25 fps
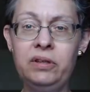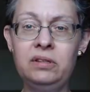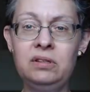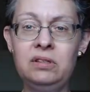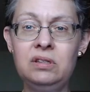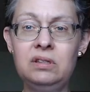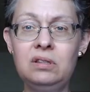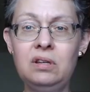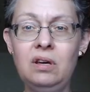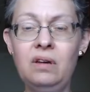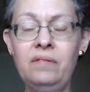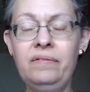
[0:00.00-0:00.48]
This
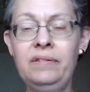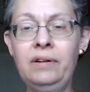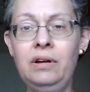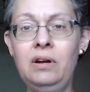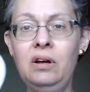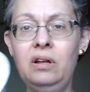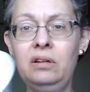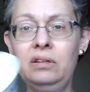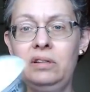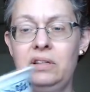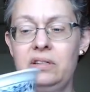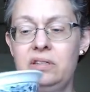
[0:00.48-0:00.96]
is often
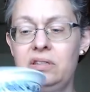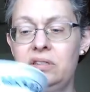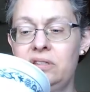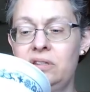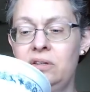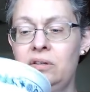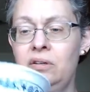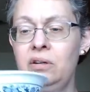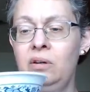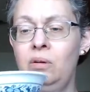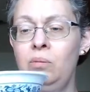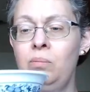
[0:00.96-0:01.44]
called a
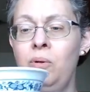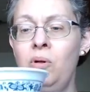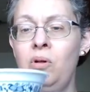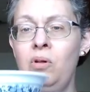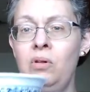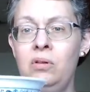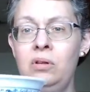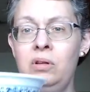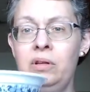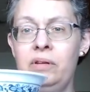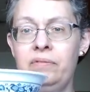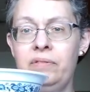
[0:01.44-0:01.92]
cereal
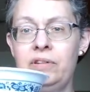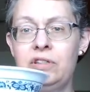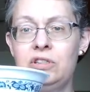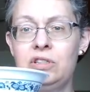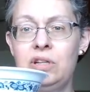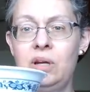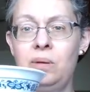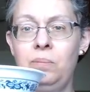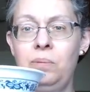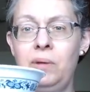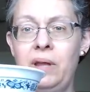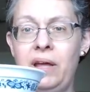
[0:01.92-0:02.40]
bowl if it's
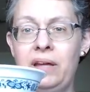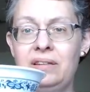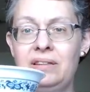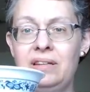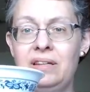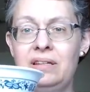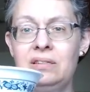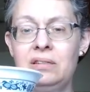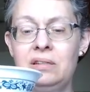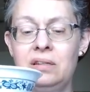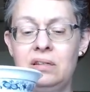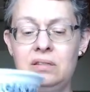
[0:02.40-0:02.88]
shaped like
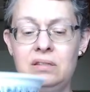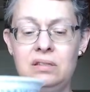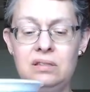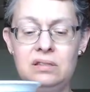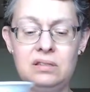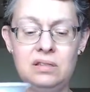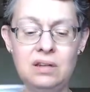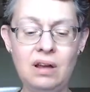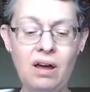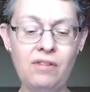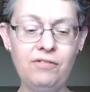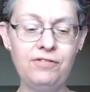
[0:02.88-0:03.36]
this because
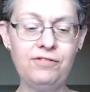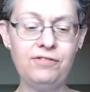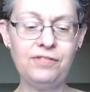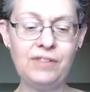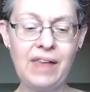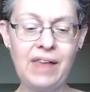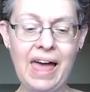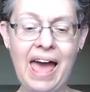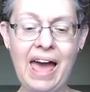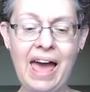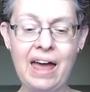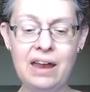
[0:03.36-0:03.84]
it's not
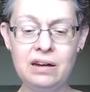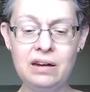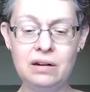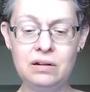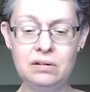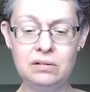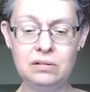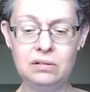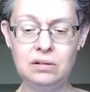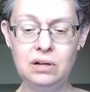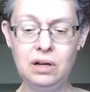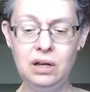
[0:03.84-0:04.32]
flat.
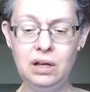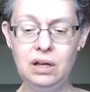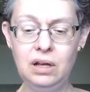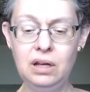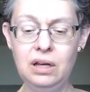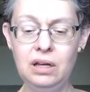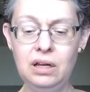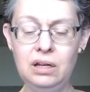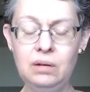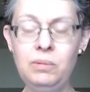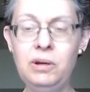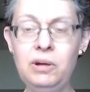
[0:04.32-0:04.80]

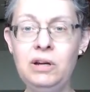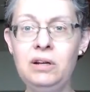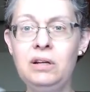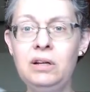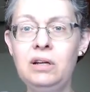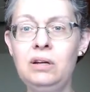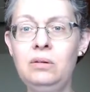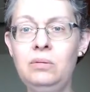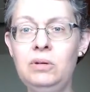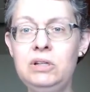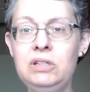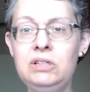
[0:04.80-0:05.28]
In
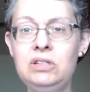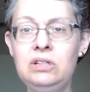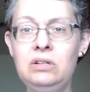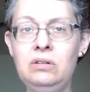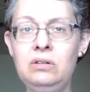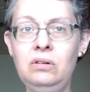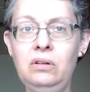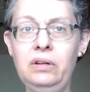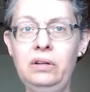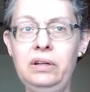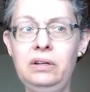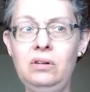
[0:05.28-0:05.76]
America, we
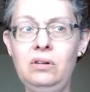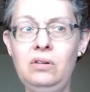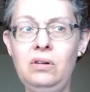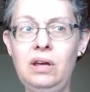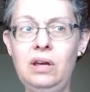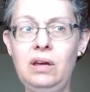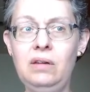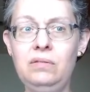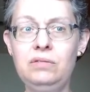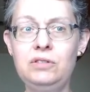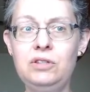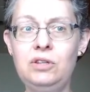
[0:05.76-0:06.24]
generally don't
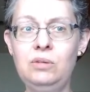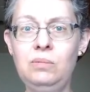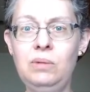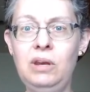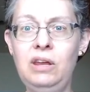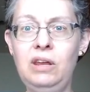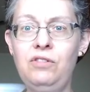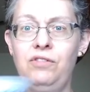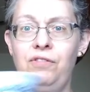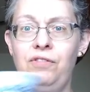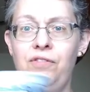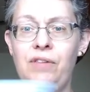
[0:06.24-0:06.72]
have too
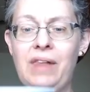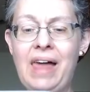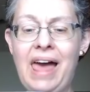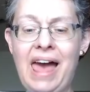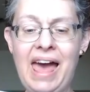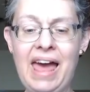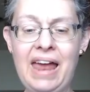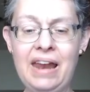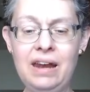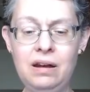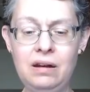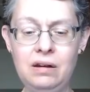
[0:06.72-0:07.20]
many
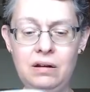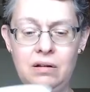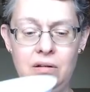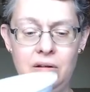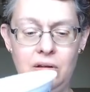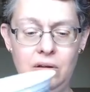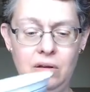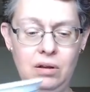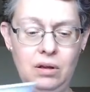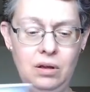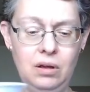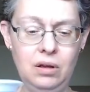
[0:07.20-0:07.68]
flat
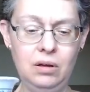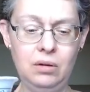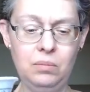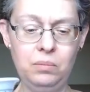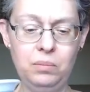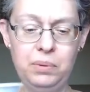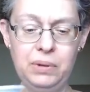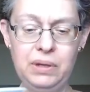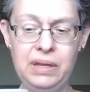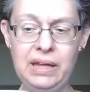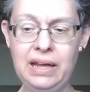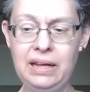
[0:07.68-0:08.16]

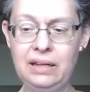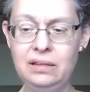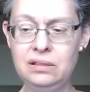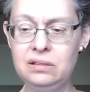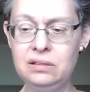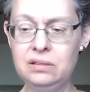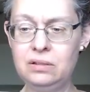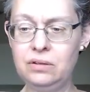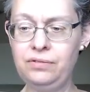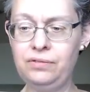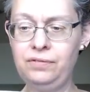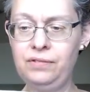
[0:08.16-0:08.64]

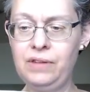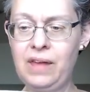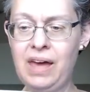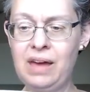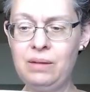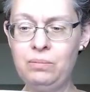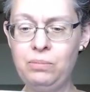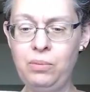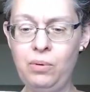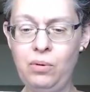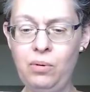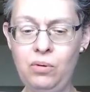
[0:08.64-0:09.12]
plates or
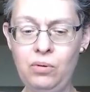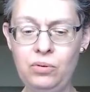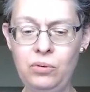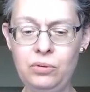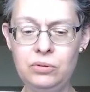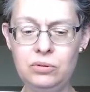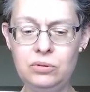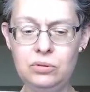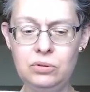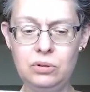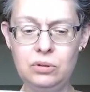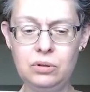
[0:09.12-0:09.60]
flat
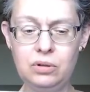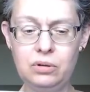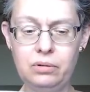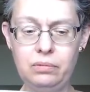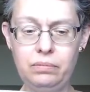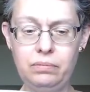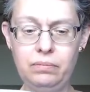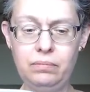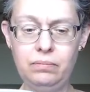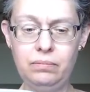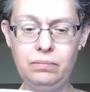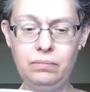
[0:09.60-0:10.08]
bowls
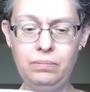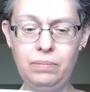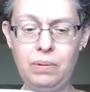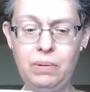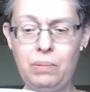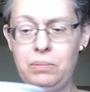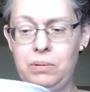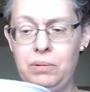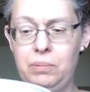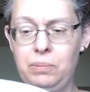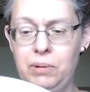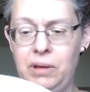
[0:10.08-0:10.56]
or
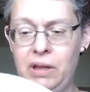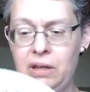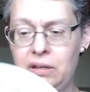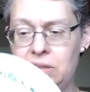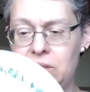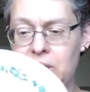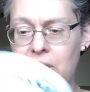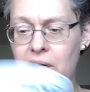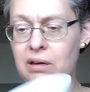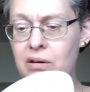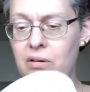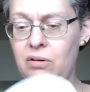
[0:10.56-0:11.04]
bumpy
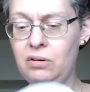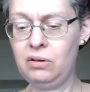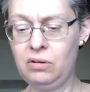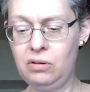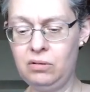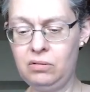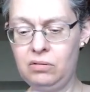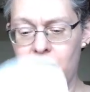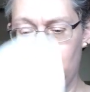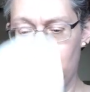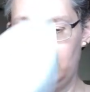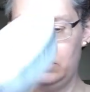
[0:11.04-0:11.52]
plates. I don't
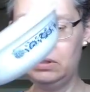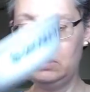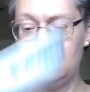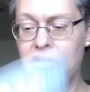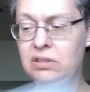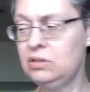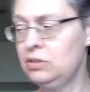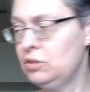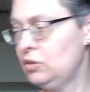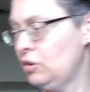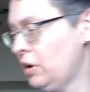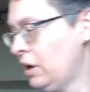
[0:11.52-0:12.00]
know. This
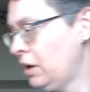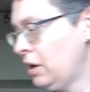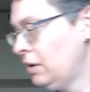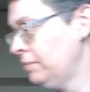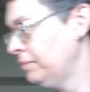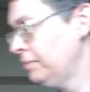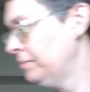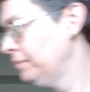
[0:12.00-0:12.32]
is great.